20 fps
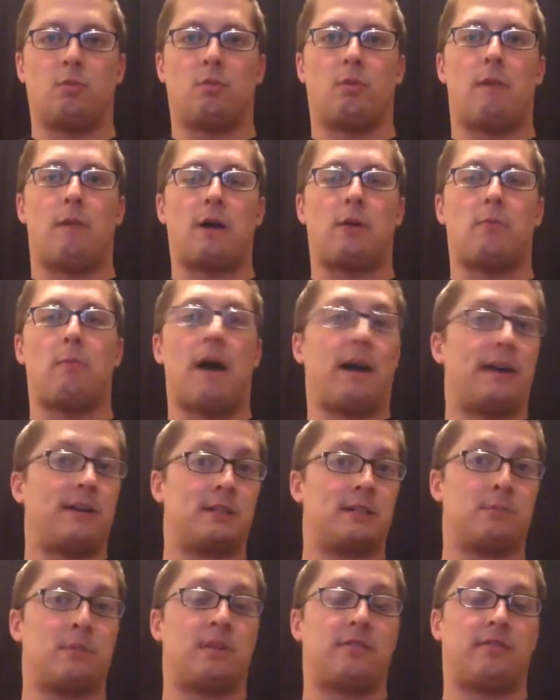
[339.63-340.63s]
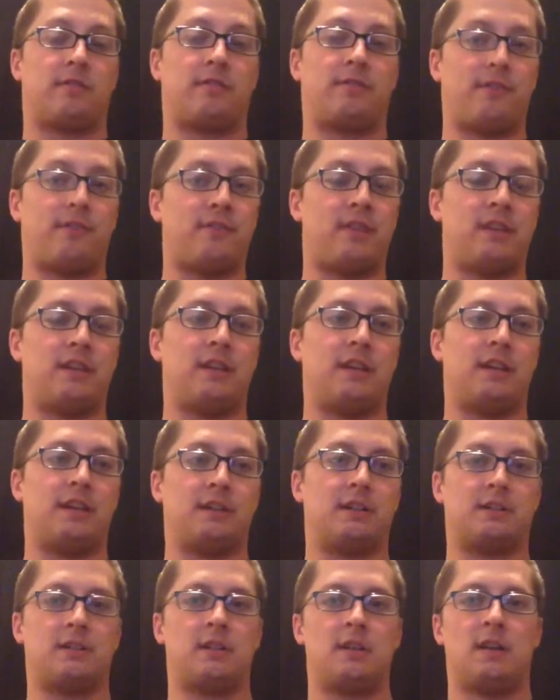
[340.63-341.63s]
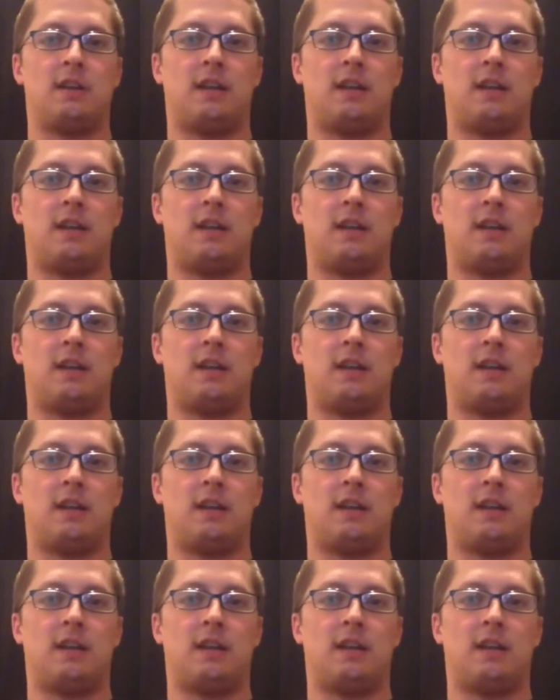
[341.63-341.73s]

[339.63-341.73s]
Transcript: where Michael Myers has been for 15 years.